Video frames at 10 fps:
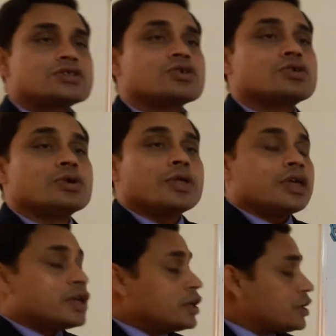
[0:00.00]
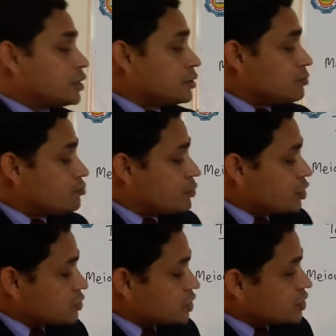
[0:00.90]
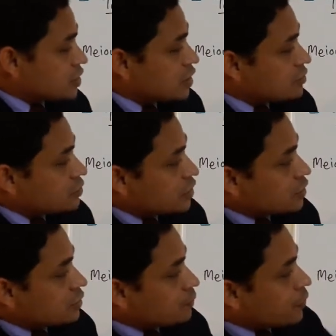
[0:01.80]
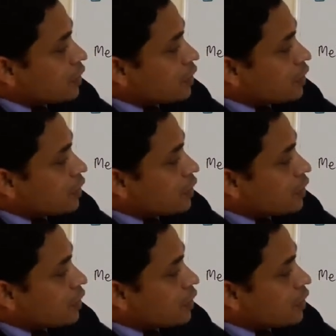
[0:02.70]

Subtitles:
So in meiosis cell division,